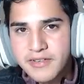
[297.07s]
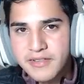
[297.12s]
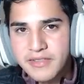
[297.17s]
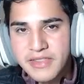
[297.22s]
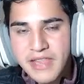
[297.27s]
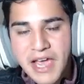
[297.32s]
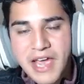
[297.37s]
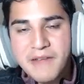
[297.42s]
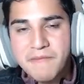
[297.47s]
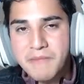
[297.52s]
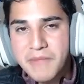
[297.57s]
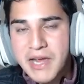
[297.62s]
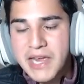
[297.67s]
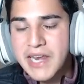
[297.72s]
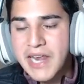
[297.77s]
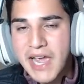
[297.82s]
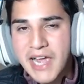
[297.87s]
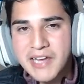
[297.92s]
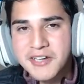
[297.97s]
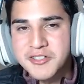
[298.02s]
That might
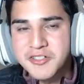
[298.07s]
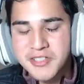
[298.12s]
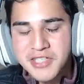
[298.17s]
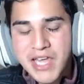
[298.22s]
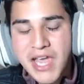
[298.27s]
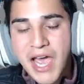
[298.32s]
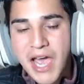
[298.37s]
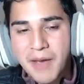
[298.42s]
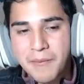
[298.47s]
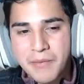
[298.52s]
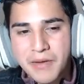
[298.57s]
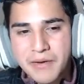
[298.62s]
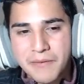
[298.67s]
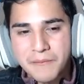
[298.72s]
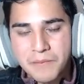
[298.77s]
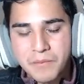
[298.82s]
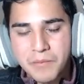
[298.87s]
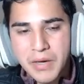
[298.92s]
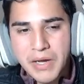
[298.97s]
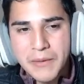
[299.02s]
actually happen,
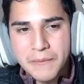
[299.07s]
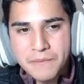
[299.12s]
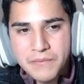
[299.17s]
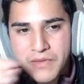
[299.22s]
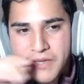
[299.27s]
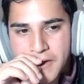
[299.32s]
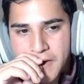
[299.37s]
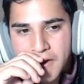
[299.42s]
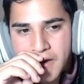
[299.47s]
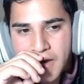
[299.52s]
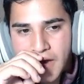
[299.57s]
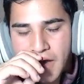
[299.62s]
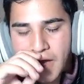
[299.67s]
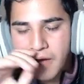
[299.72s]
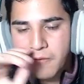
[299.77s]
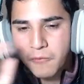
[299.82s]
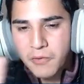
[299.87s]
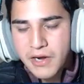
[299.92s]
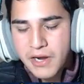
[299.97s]
but what